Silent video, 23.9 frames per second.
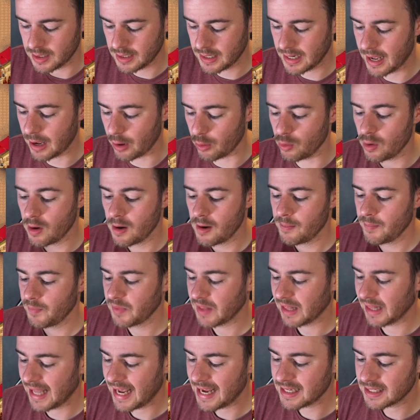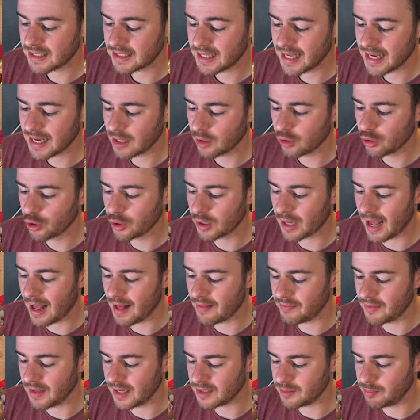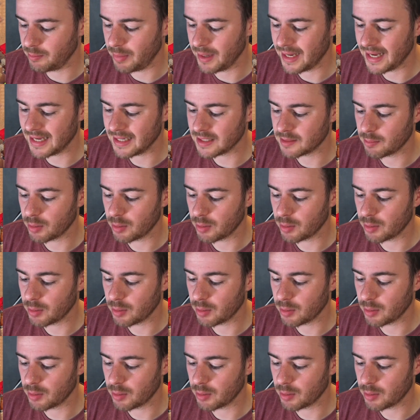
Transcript: Now let's take a look at this base,